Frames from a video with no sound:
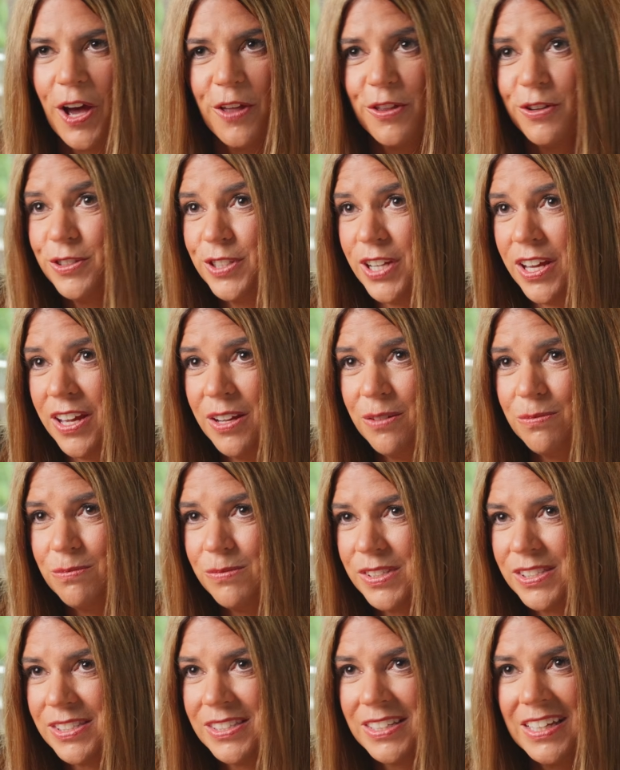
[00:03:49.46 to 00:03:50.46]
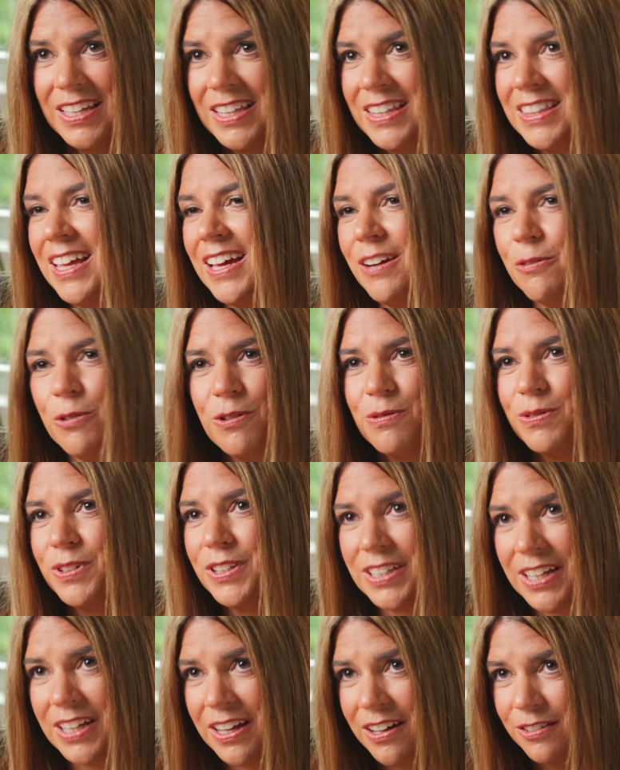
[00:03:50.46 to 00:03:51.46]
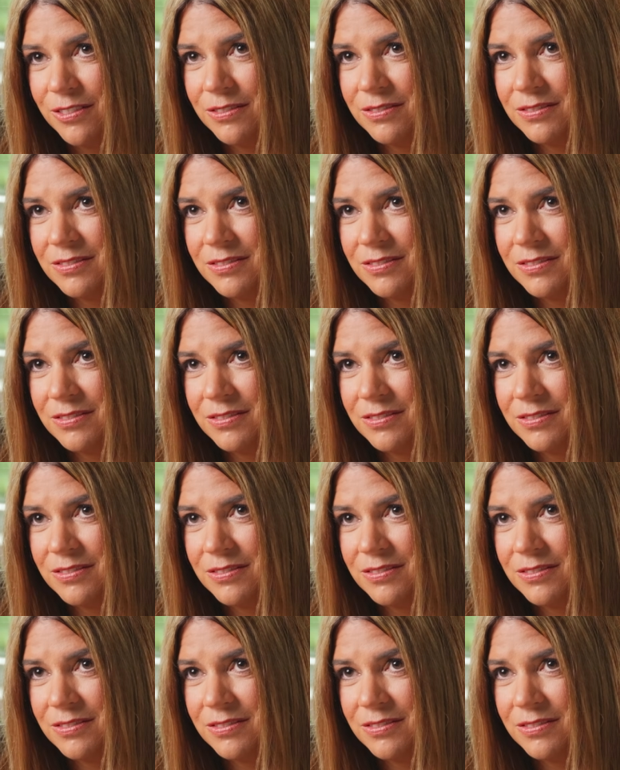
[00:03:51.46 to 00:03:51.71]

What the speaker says: Other times, that won't work out.